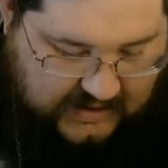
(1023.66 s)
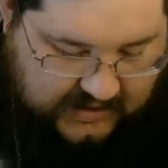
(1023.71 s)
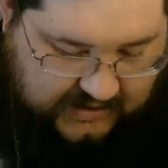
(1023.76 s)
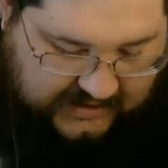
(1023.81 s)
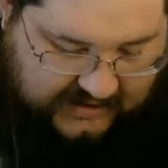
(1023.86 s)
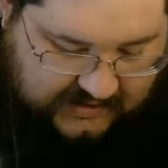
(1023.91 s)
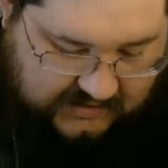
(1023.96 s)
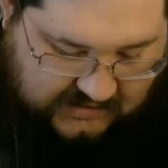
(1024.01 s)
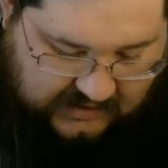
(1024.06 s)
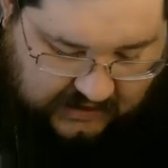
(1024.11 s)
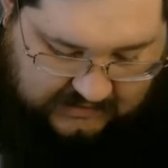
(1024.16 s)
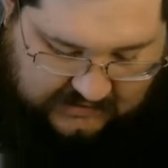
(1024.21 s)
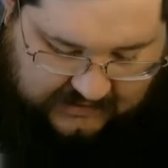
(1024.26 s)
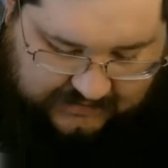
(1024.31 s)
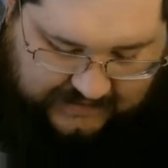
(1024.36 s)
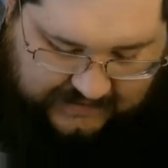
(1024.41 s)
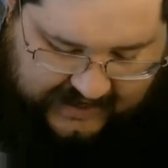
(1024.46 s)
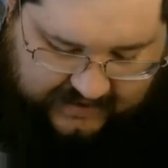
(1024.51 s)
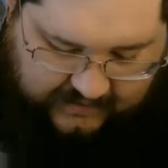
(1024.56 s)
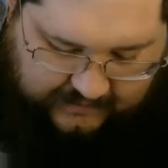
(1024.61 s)
consulted
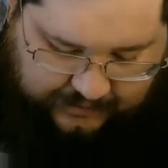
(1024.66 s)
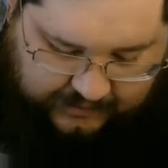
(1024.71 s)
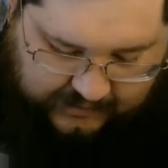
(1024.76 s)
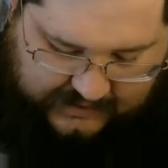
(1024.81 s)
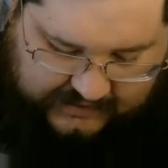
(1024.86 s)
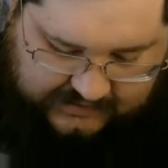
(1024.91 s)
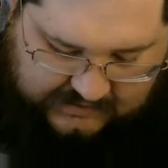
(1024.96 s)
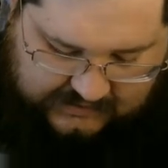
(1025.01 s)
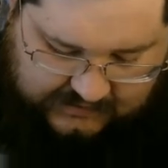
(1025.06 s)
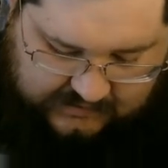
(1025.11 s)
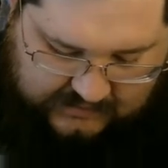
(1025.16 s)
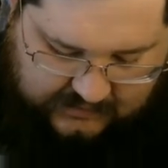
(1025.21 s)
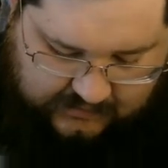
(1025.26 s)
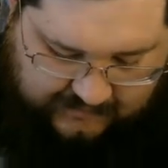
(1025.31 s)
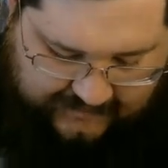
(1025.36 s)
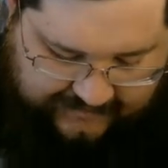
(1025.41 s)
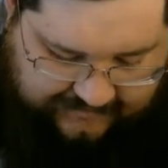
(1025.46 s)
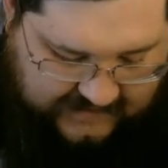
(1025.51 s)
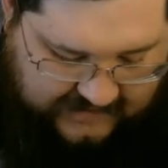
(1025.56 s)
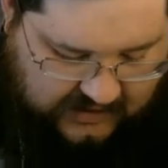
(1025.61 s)
by the priests,
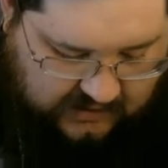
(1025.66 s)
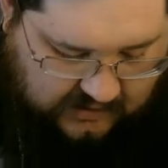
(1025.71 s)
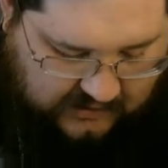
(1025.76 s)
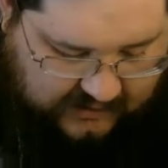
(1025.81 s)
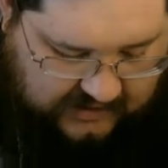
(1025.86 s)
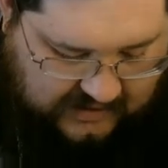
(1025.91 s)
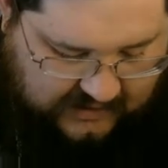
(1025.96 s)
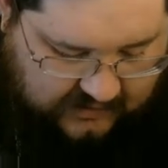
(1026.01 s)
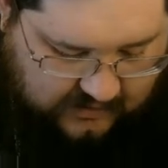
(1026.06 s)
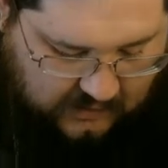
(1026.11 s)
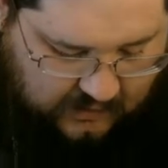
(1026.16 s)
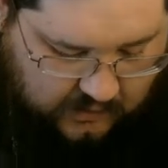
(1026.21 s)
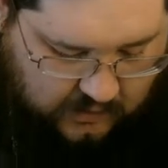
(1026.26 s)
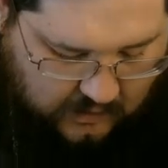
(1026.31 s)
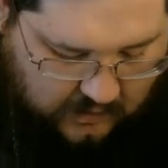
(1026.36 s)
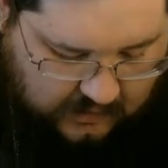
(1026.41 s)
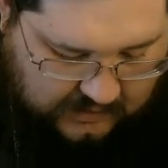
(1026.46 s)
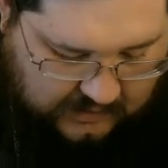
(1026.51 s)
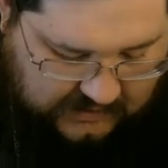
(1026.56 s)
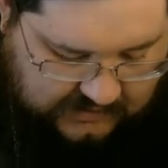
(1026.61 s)
revealed that the
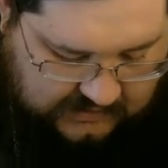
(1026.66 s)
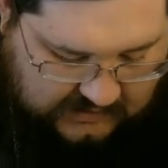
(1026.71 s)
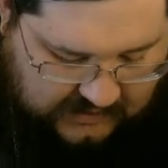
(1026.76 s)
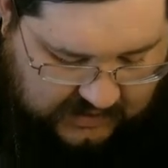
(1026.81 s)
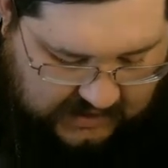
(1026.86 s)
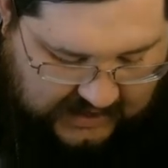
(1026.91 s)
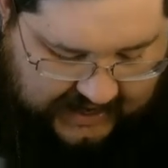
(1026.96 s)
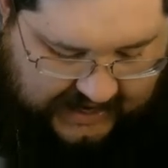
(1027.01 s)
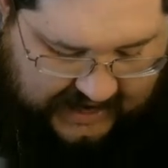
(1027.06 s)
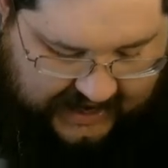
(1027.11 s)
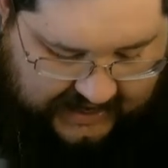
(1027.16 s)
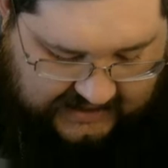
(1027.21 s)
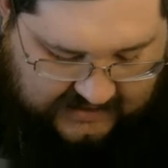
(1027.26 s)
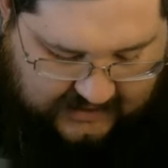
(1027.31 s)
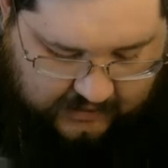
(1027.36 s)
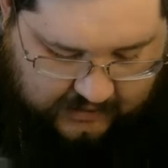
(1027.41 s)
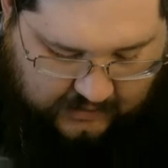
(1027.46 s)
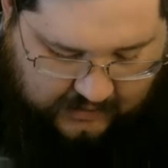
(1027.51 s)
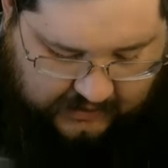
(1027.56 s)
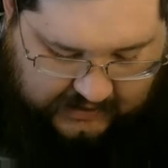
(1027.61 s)
Norns had
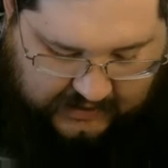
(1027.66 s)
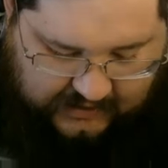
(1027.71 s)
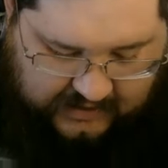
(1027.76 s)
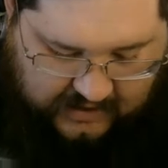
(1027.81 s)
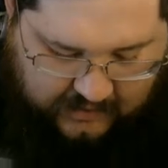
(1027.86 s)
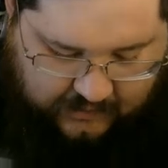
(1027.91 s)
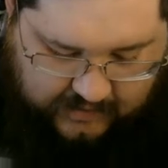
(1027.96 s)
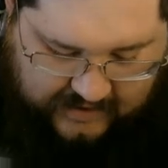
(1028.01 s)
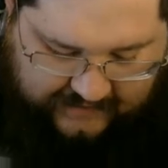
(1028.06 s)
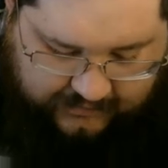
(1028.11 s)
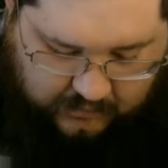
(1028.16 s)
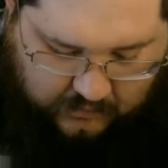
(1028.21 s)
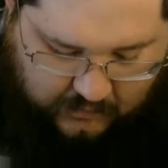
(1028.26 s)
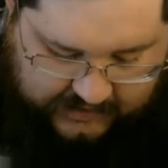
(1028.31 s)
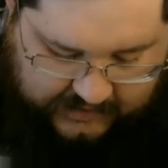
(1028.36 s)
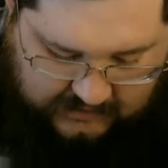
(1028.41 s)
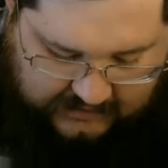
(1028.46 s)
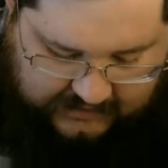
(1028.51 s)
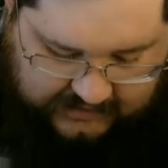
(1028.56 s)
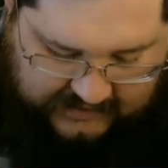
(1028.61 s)
decreed that whoever
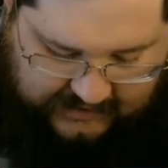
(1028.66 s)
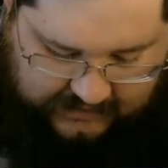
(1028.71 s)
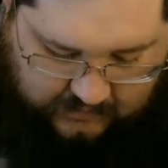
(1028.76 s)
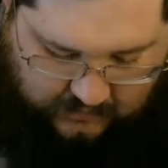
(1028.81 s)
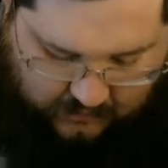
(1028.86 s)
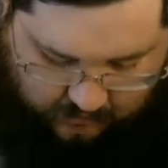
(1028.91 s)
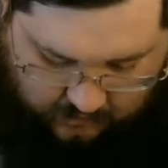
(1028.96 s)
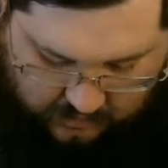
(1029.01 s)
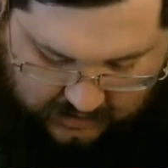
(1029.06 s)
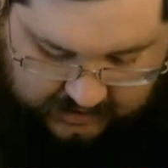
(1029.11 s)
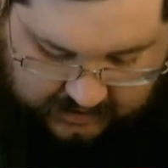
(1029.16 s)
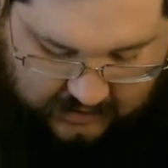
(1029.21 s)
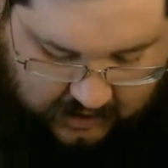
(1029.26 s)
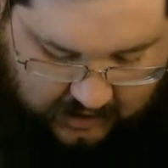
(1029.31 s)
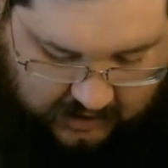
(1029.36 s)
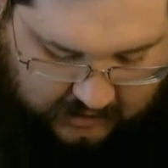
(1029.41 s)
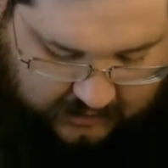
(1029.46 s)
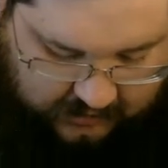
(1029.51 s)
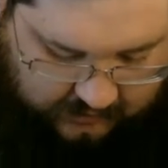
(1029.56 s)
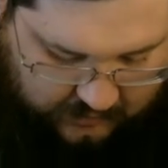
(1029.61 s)
wielded it would
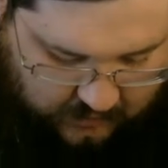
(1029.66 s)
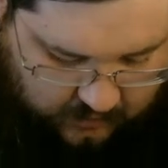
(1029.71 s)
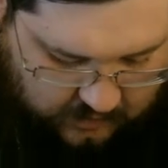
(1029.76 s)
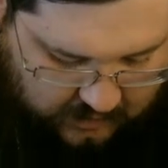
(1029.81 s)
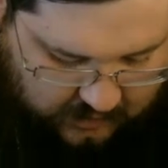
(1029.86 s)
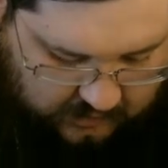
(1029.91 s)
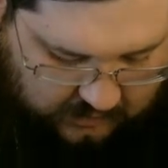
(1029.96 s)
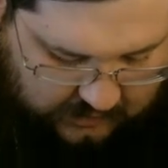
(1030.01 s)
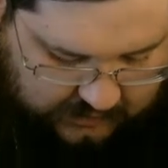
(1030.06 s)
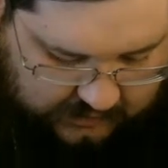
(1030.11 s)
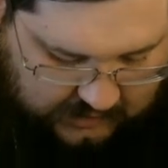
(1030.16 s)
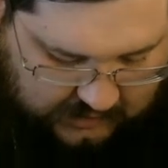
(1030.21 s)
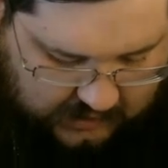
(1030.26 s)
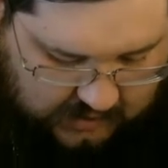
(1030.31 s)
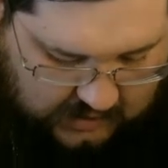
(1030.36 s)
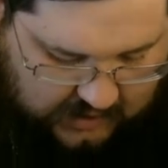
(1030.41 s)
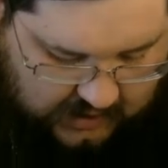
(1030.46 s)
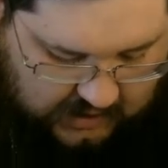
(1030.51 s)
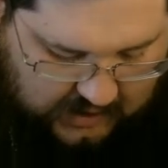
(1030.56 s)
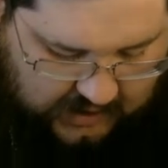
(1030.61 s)
conquer the world
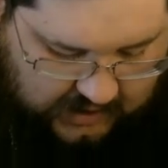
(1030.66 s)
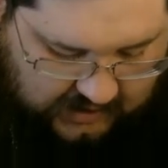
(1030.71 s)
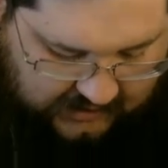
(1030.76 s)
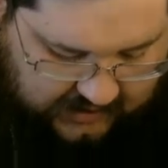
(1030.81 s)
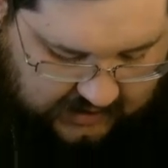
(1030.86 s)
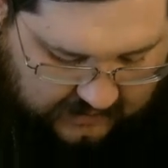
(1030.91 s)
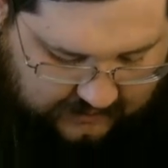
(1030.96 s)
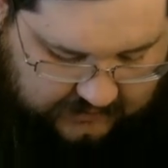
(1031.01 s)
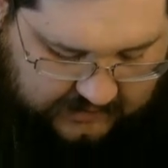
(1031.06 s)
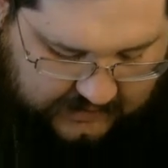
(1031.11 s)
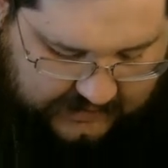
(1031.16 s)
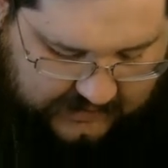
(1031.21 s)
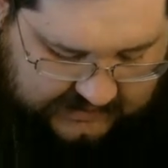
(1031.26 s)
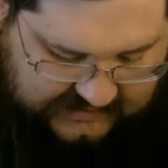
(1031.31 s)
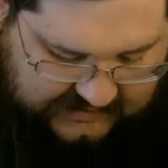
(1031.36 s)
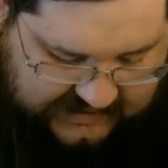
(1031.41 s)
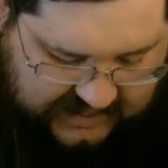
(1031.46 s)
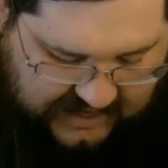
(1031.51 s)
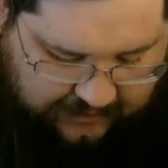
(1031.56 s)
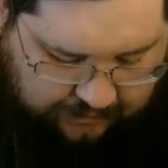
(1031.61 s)
and come to his
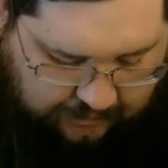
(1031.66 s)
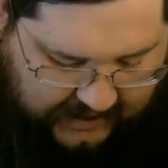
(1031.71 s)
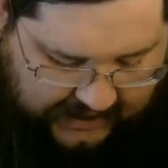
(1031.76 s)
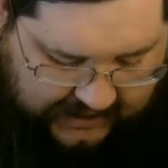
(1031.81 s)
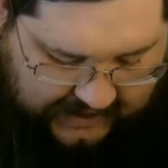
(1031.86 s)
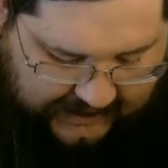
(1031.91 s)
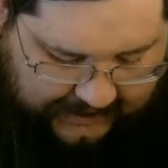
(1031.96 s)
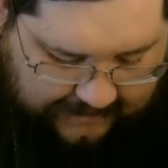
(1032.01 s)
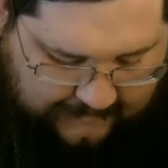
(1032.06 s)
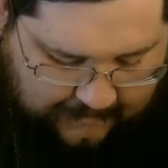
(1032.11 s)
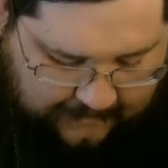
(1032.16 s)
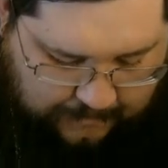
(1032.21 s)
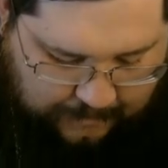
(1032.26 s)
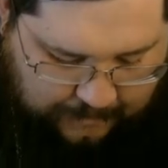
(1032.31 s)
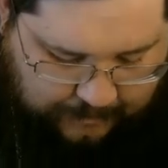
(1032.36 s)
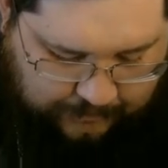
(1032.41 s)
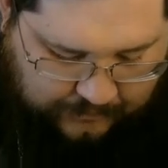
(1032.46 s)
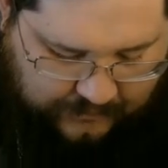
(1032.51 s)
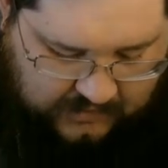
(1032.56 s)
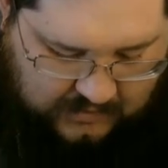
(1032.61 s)
death by it.
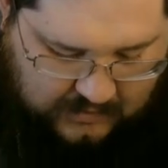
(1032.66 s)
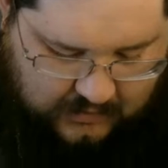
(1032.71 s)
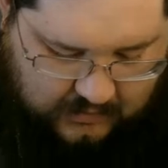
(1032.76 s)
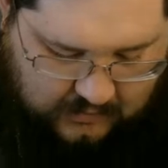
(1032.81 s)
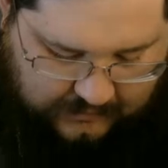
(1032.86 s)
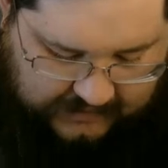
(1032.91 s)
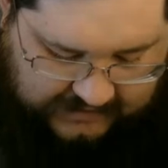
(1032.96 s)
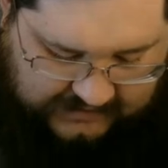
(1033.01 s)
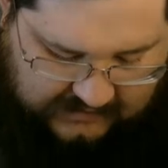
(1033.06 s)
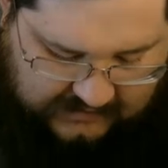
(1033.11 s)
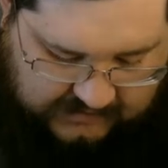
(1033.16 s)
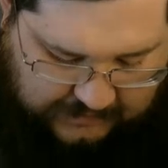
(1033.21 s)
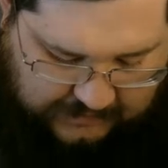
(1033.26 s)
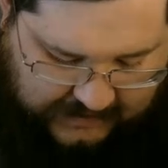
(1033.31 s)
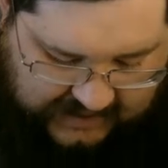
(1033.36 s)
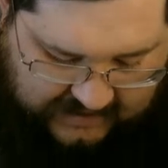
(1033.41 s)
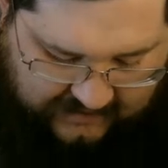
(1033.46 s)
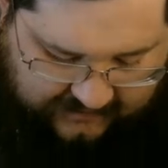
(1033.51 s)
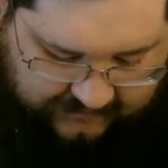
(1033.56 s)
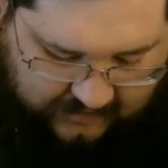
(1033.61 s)
But in
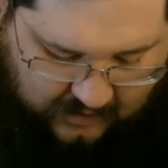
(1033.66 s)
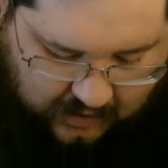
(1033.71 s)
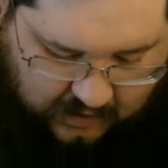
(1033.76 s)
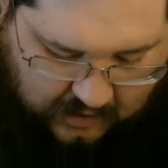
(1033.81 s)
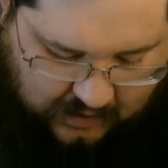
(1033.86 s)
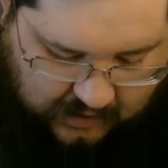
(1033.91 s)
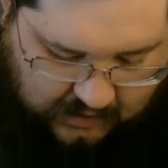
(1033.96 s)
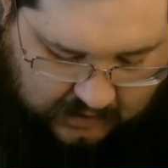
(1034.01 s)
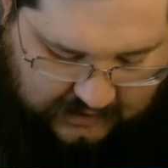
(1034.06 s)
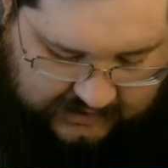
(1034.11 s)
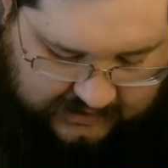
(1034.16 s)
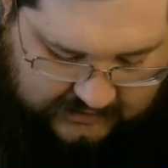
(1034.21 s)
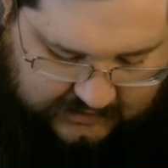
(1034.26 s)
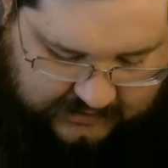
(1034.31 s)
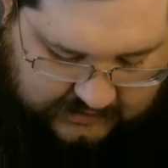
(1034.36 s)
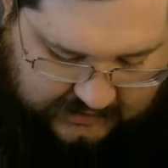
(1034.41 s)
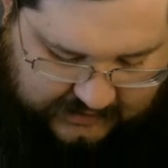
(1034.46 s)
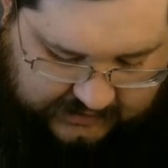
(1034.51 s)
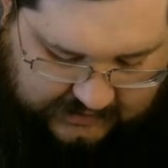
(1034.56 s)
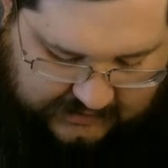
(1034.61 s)
spite of all
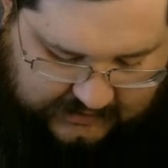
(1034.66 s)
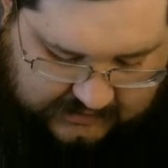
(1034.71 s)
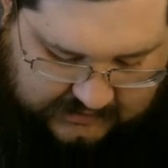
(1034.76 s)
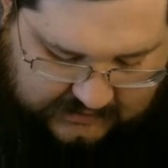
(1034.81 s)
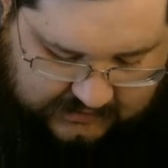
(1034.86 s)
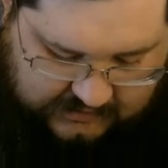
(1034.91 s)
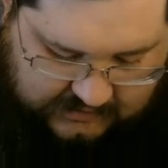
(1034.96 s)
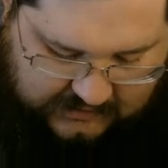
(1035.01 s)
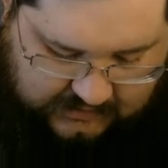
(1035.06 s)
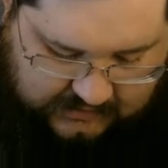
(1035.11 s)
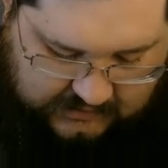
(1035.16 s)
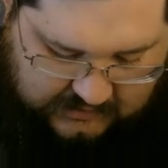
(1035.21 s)
entreaties,